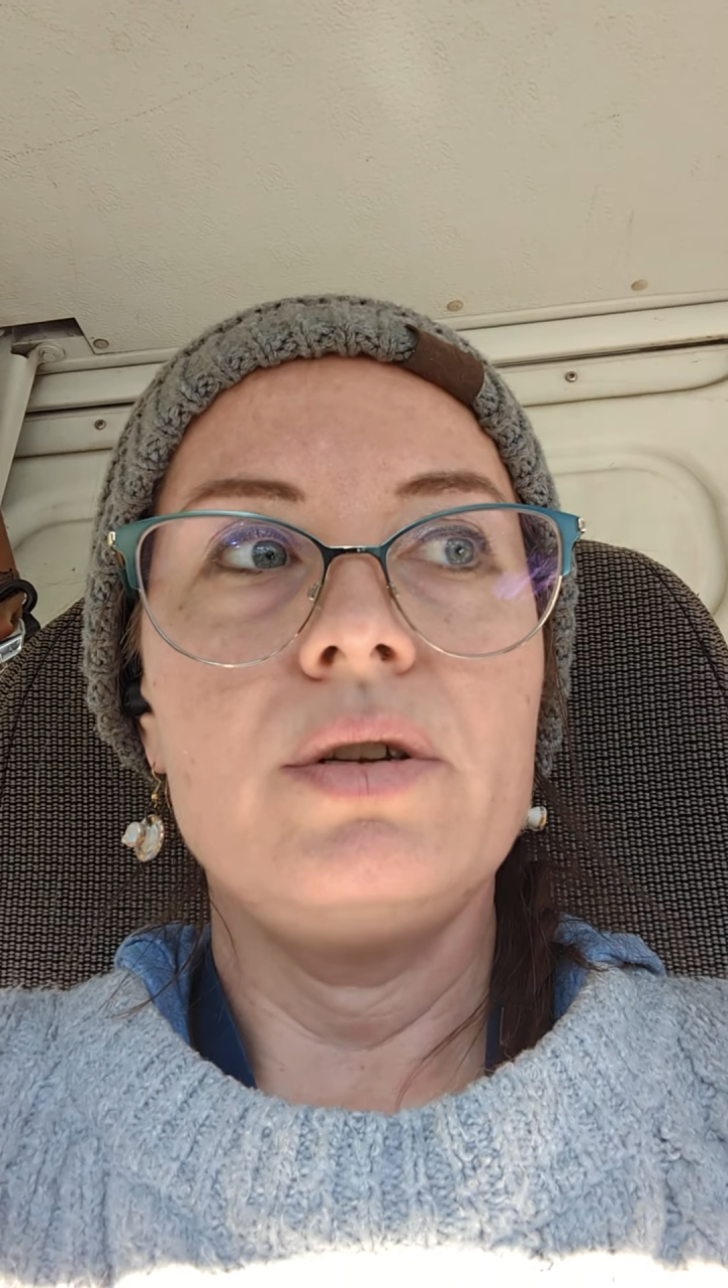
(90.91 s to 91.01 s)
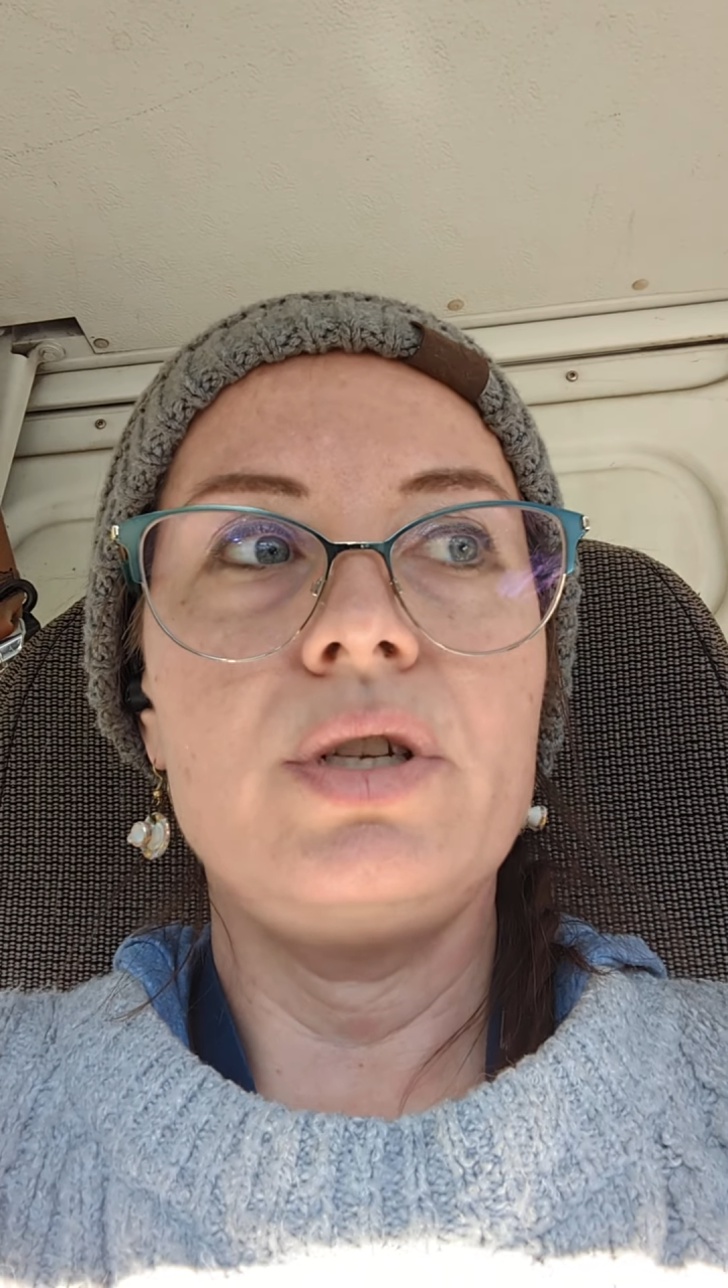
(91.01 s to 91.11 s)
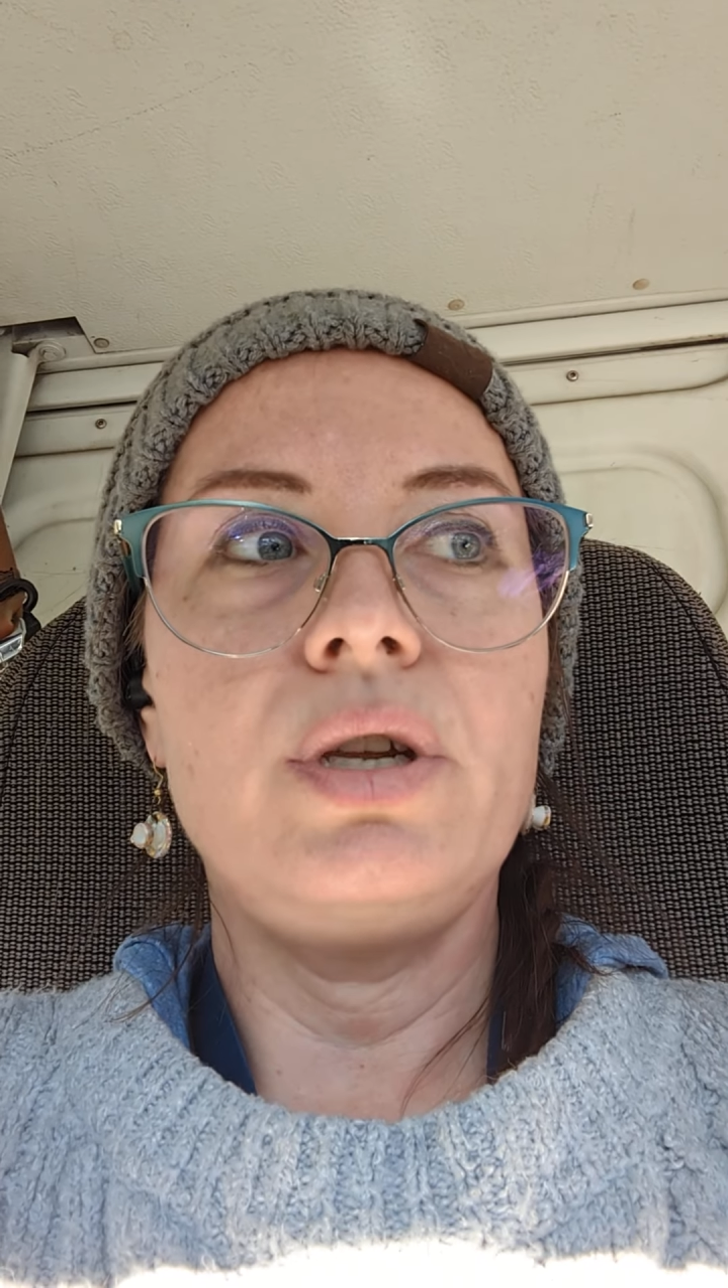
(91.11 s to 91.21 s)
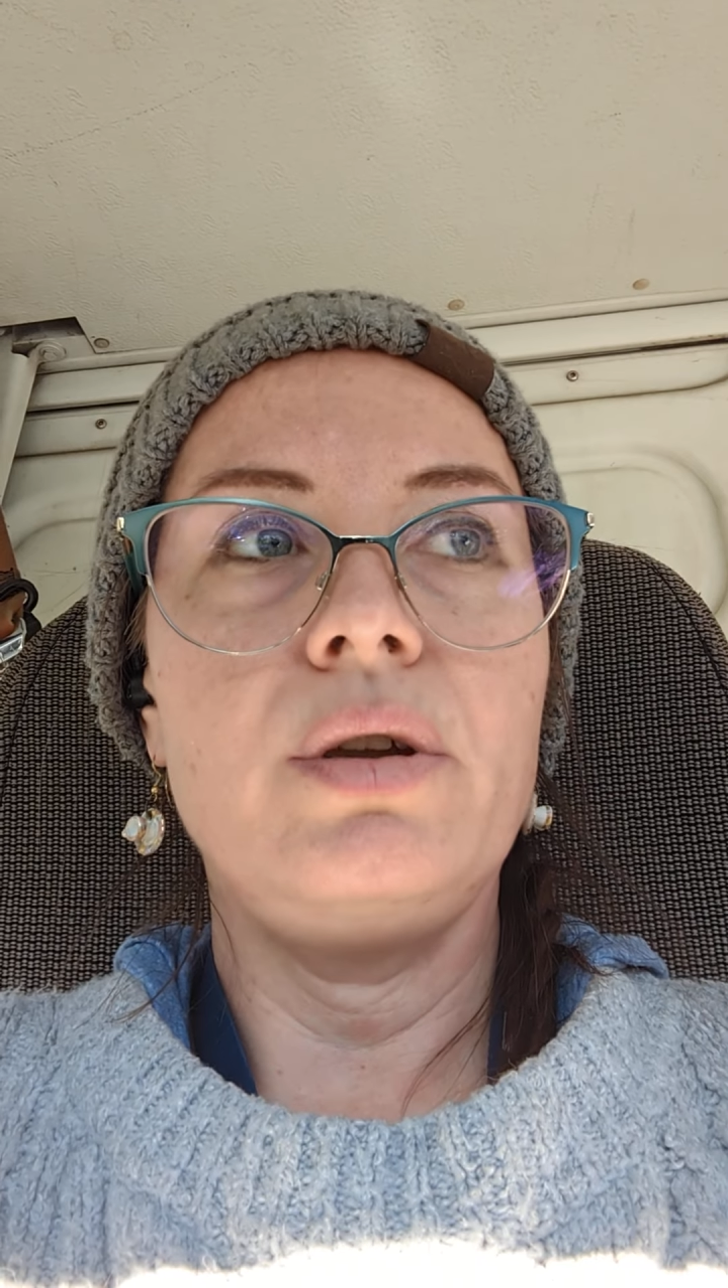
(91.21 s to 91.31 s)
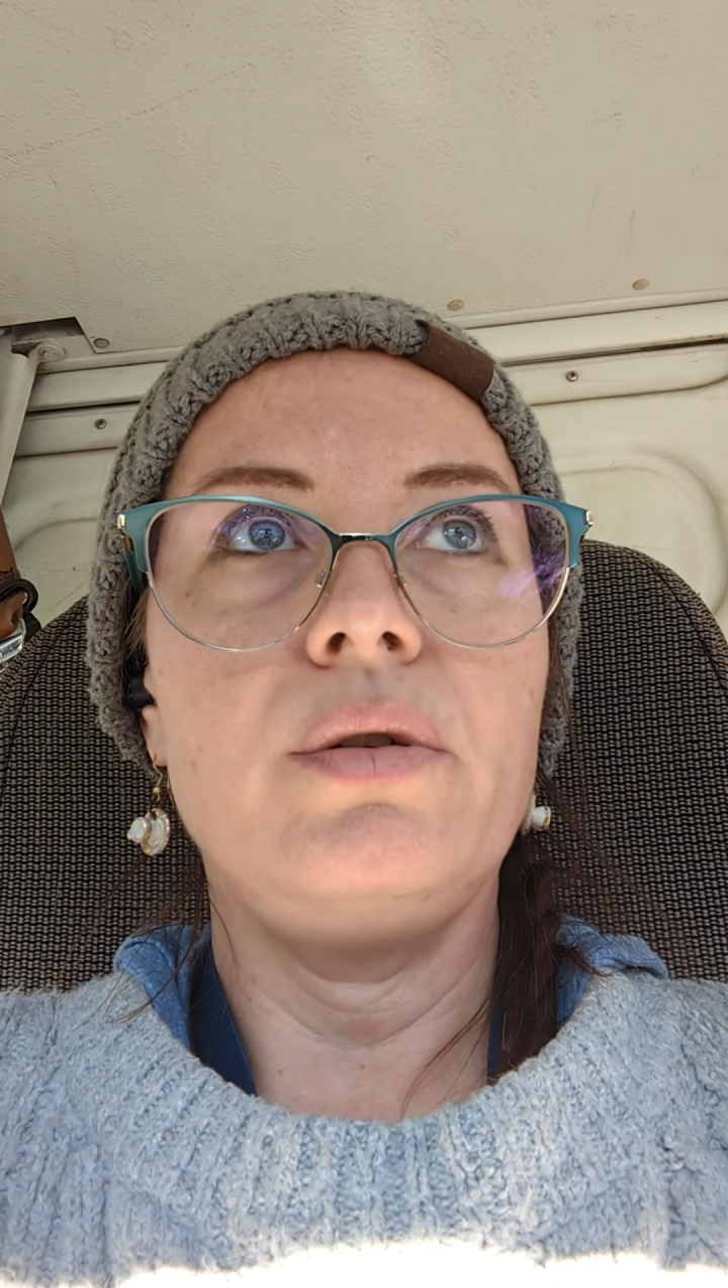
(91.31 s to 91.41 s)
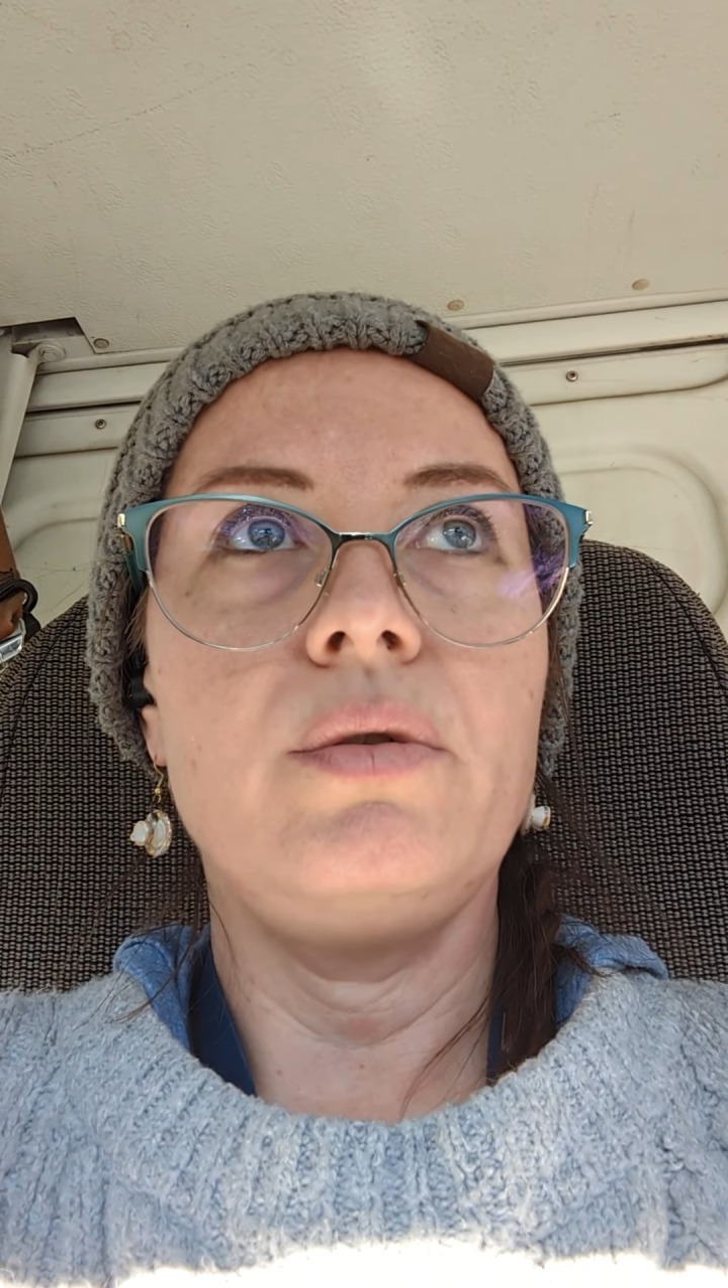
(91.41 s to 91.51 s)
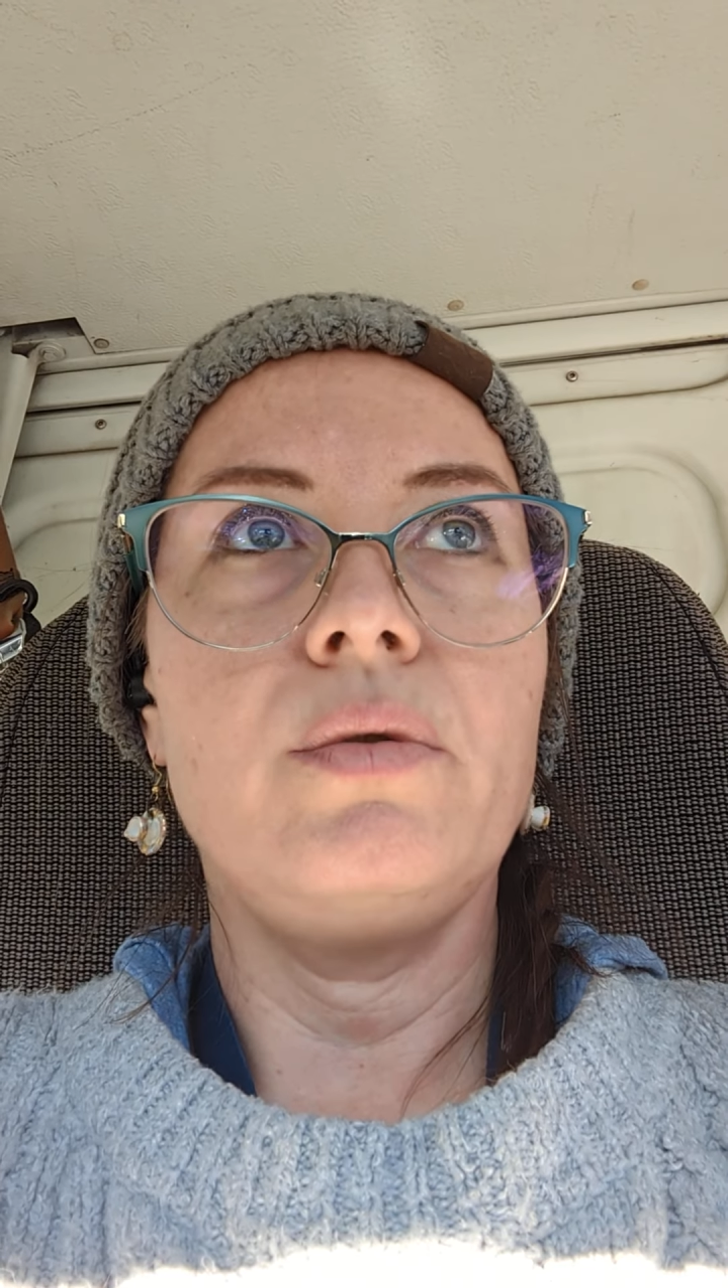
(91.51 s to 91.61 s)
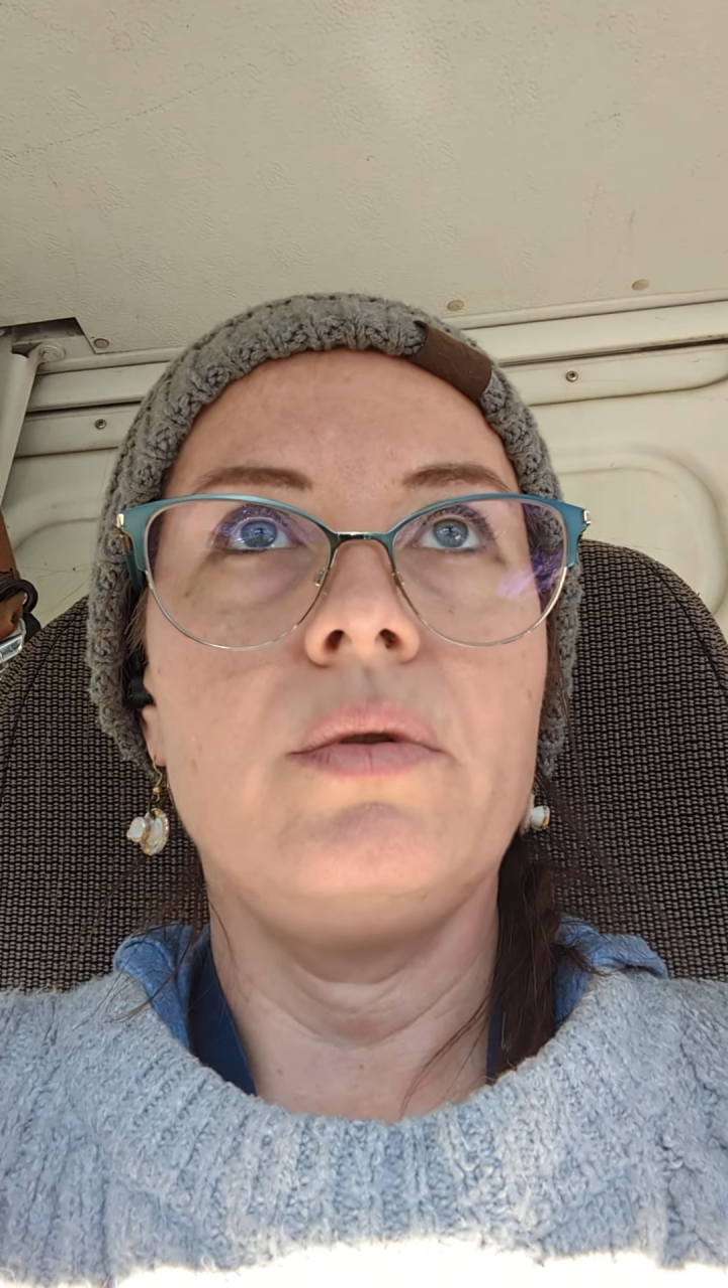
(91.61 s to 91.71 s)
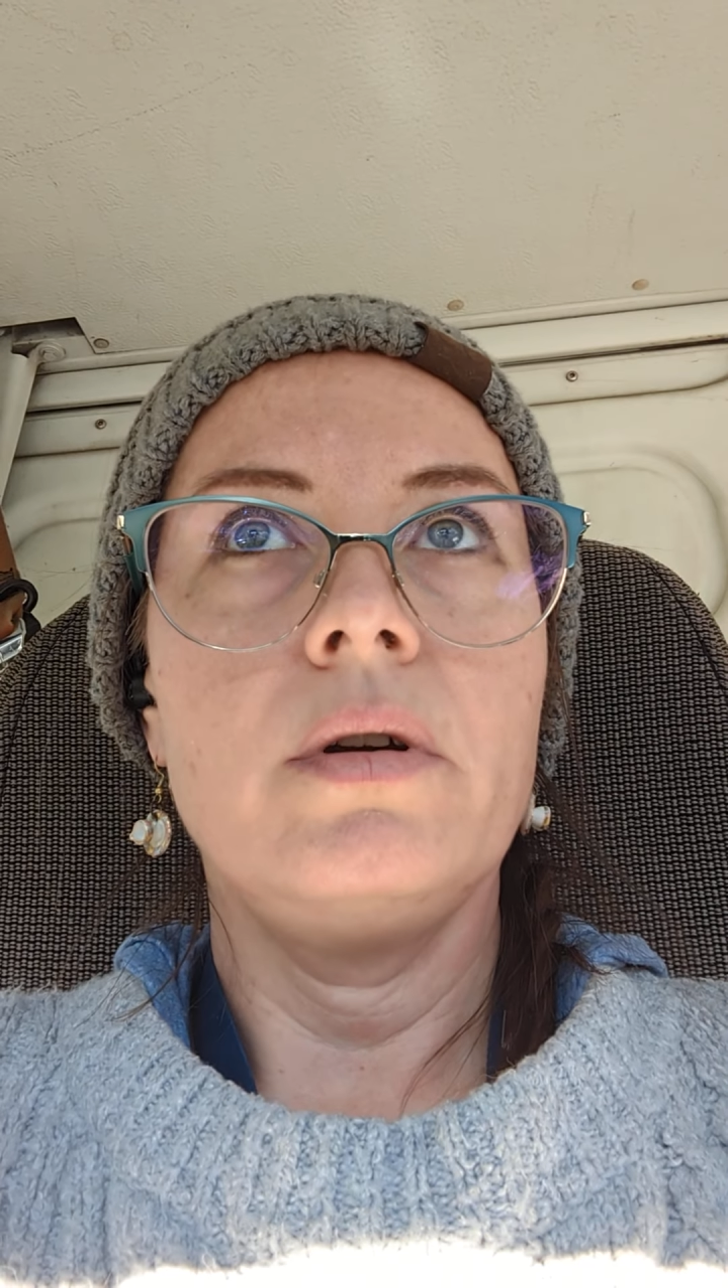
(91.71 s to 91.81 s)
to